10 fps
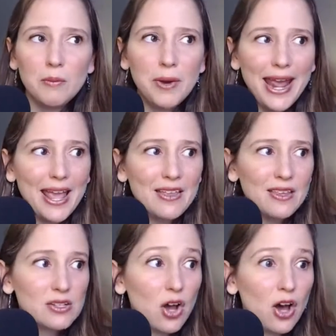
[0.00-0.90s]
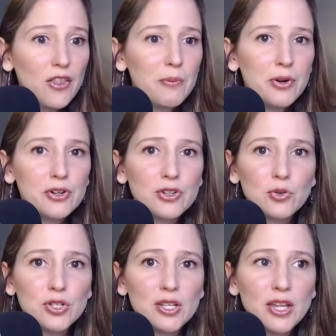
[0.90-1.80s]
But hey, this other person
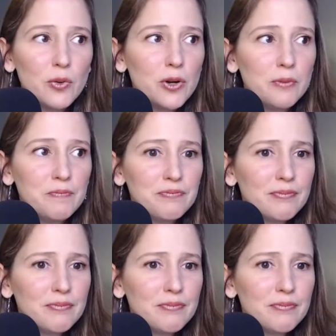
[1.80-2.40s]
who's in the room,